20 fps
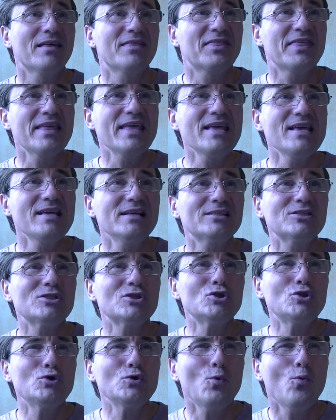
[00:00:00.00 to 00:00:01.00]
things
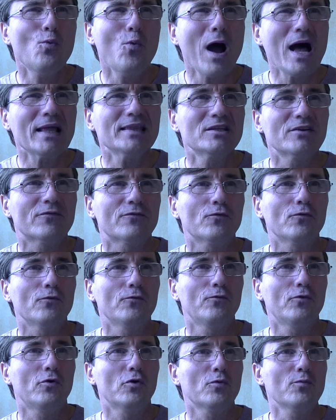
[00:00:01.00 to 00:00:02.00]
too wonderful
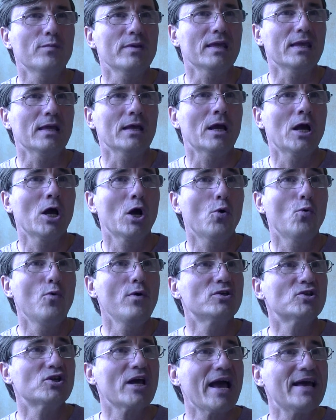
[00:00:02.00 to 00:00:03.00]
for me,
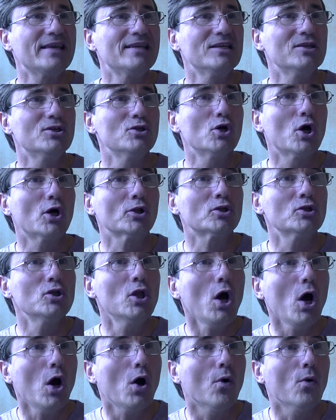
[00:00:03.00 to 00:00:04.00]
which I did not
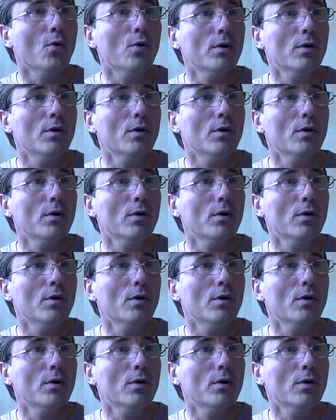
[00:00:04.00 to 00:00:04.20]
know.